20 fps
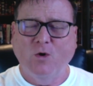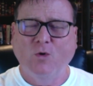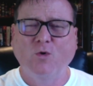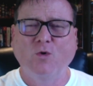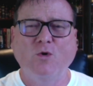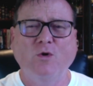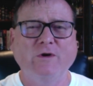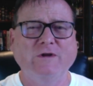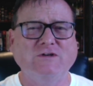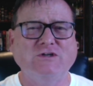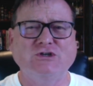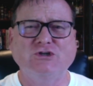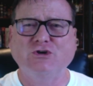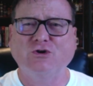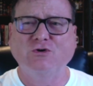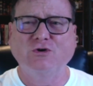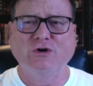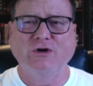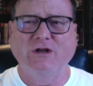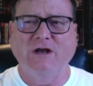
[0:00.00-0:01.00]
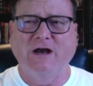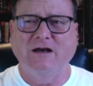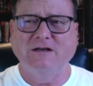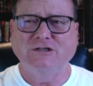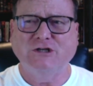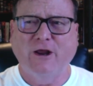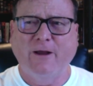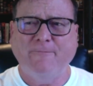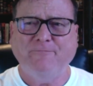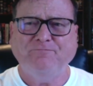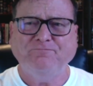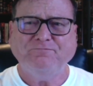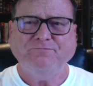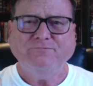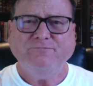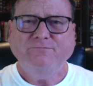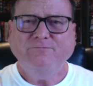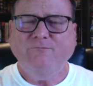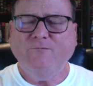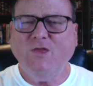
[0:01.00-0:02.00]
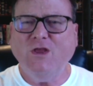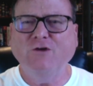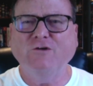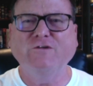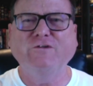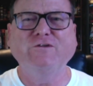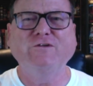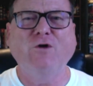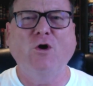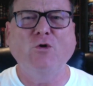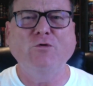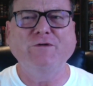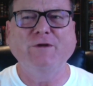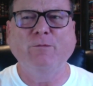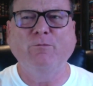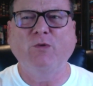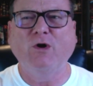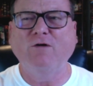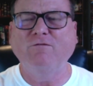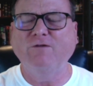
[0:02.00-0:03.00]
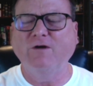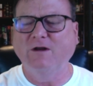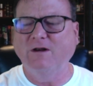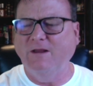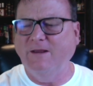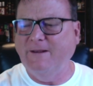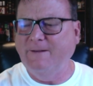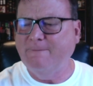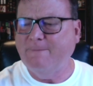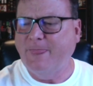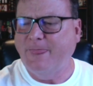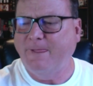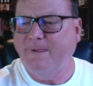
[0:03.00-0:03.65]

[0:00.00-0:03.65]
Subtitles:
Ooh, this is so good, guys. Salted perfectly.